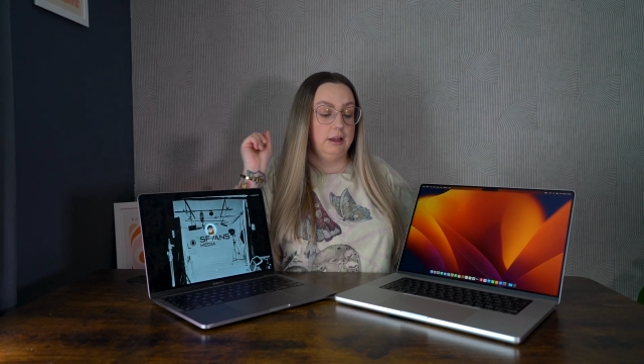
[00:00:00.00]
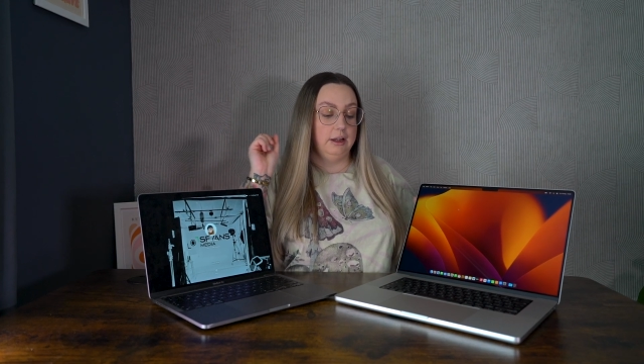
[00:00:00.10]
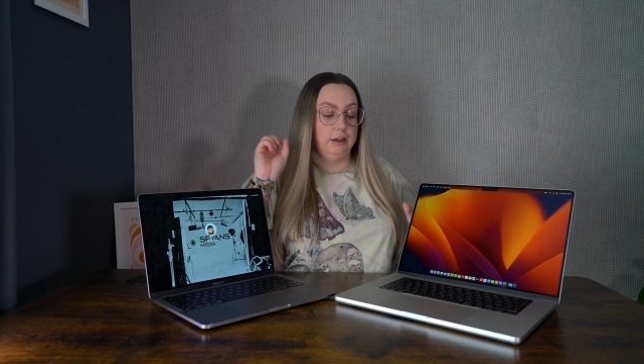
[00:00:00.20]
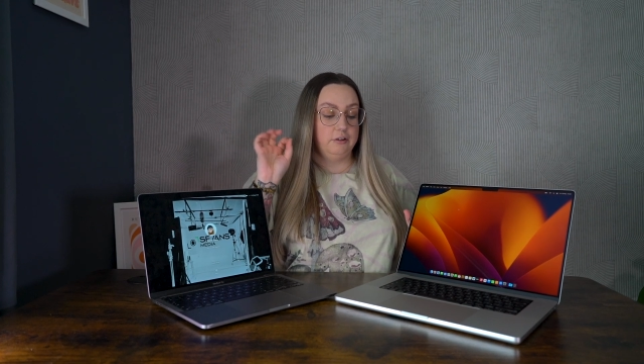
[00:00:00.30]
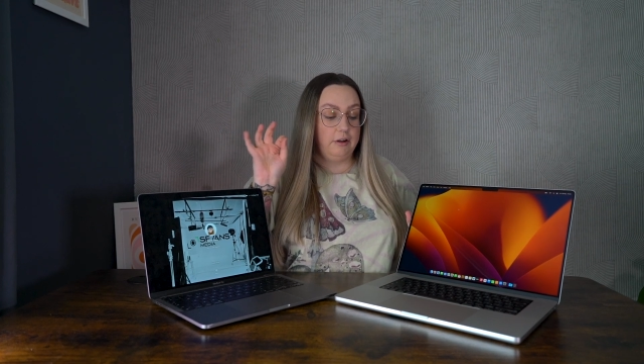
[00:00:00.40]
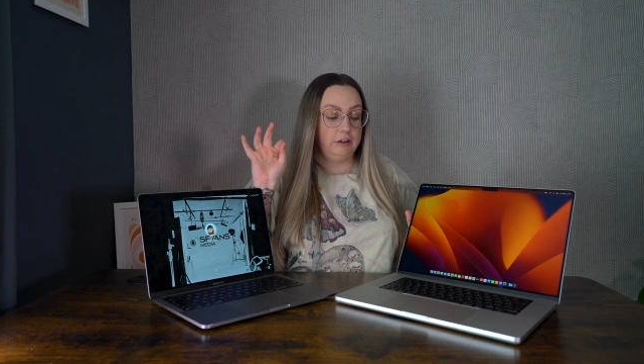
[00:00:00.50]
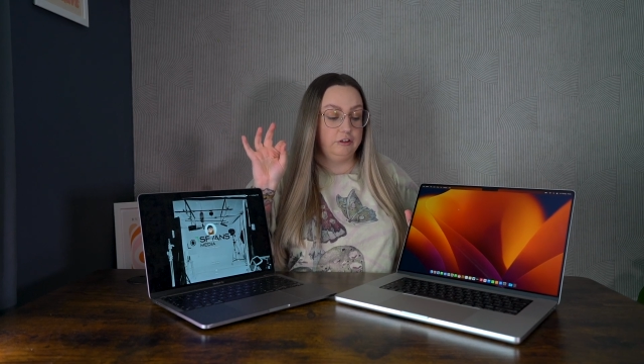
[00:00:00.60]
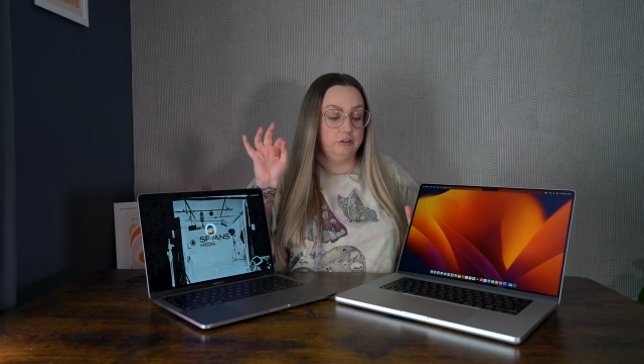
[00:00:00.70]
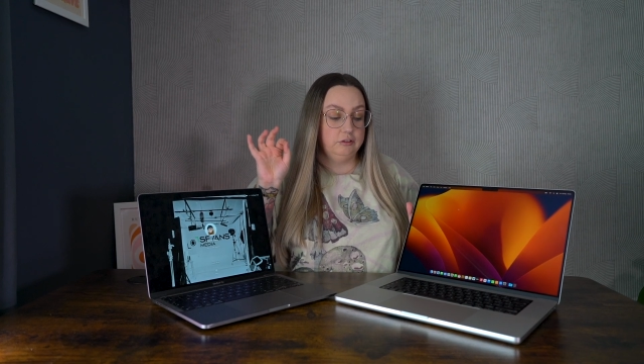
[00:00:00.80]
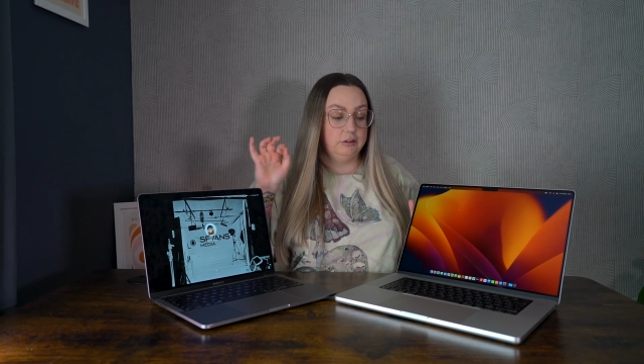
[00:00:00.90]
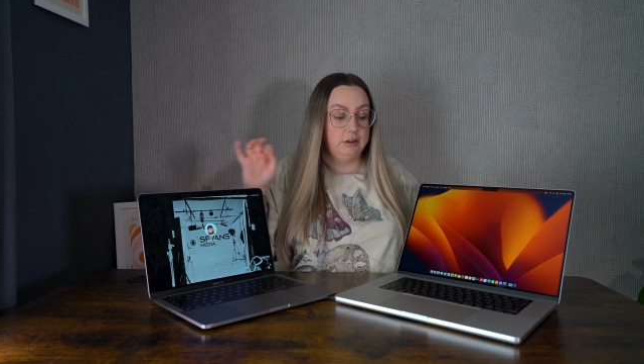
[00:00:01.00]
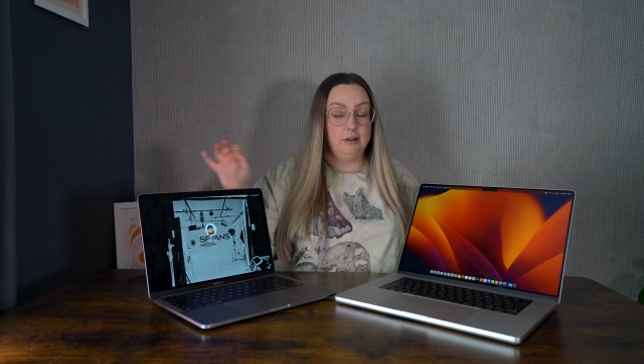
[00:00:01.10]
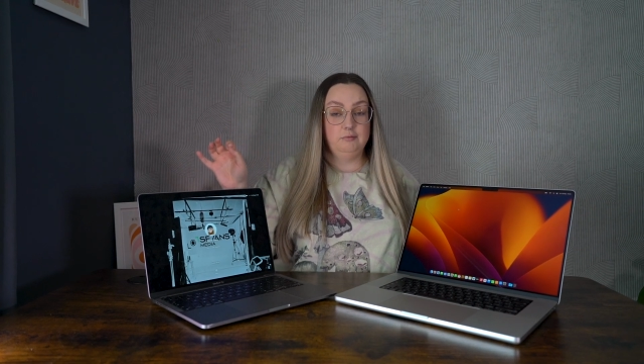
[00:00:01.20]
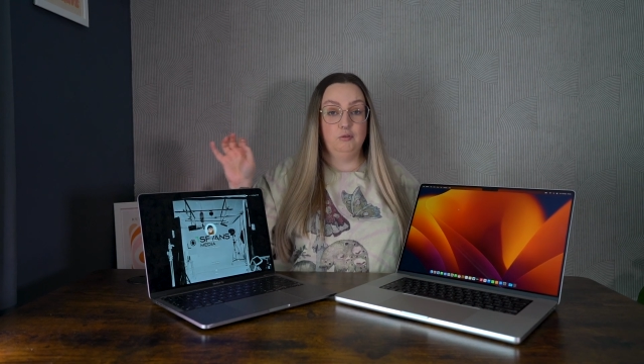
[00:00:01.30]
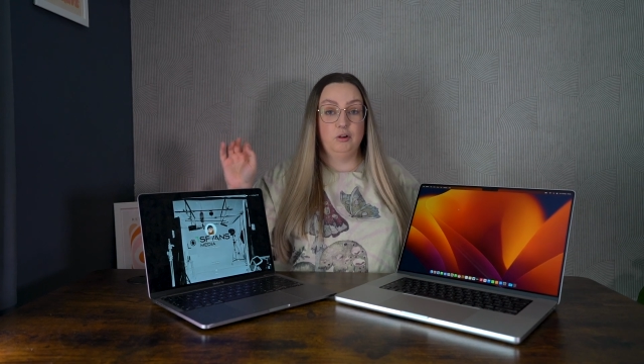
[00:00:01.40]
and crashing
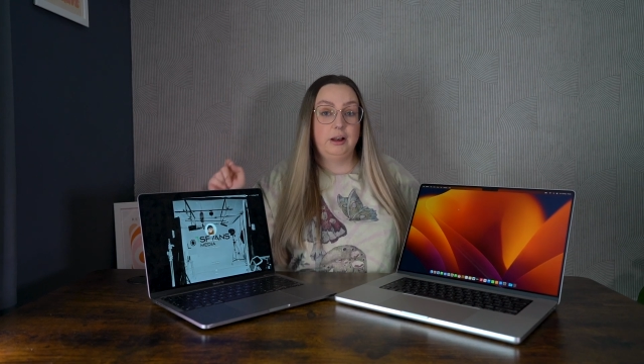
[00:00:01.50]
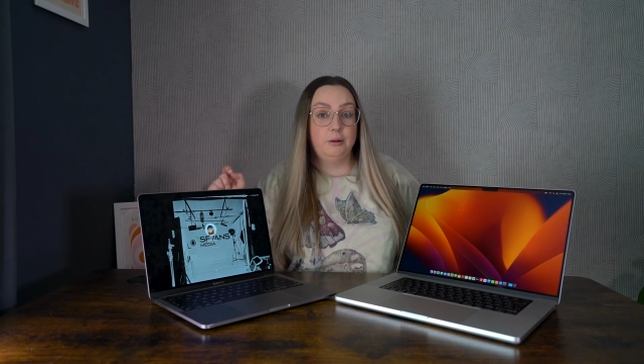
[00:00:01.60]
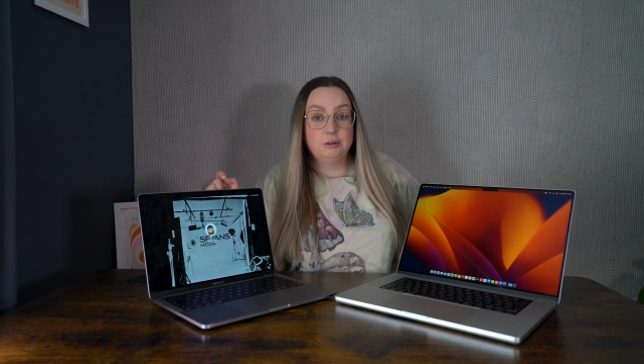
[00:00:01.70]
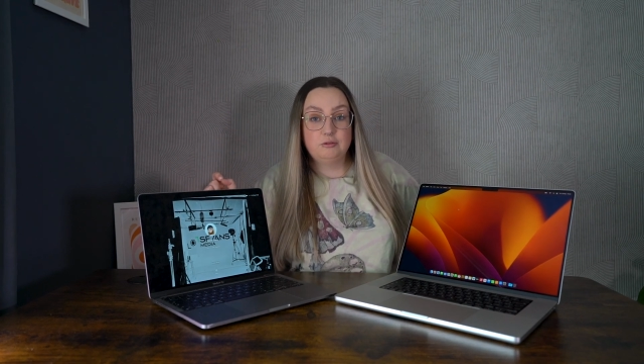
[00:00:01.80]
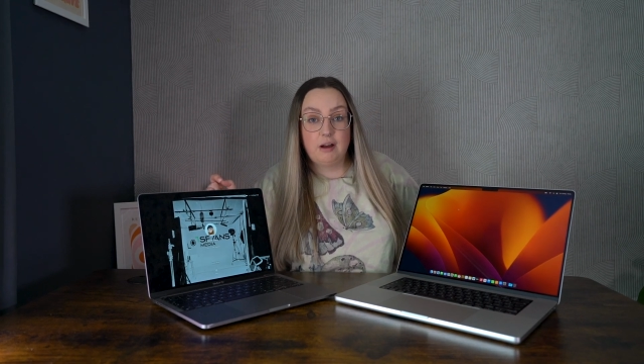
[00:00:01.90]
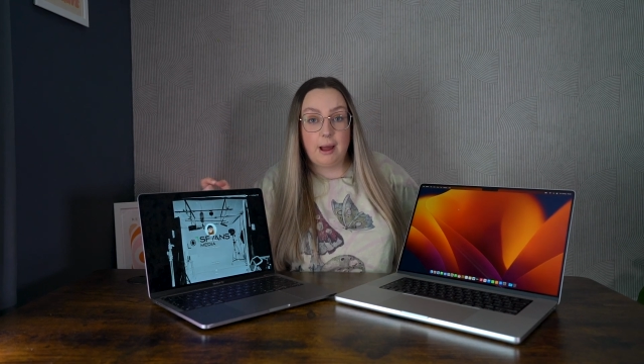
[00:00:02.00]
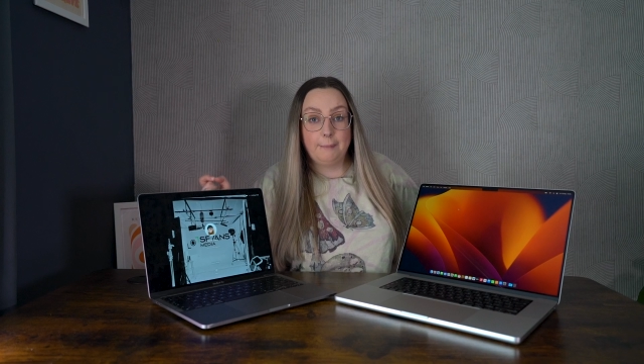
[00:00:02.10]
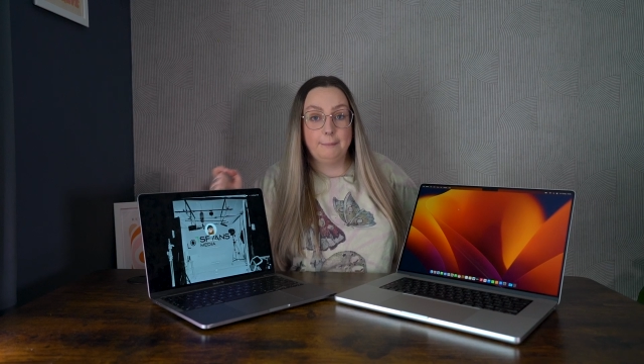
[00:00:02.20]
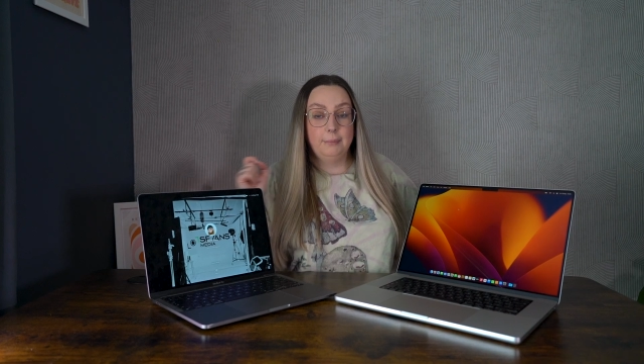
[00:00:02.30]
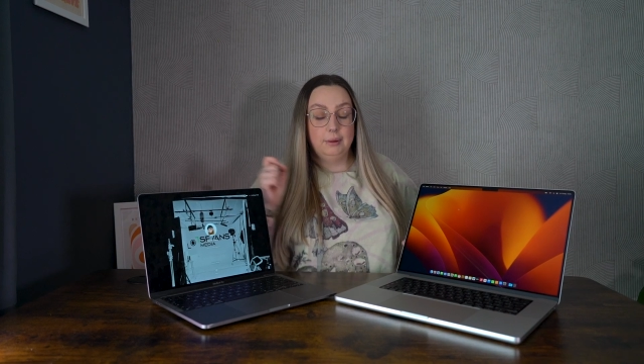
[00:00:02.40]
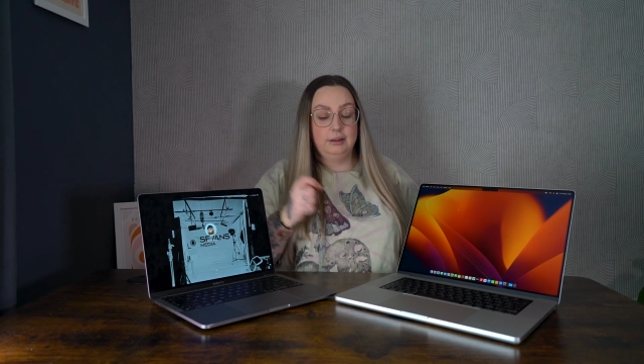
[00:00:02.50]
and running out of RAM.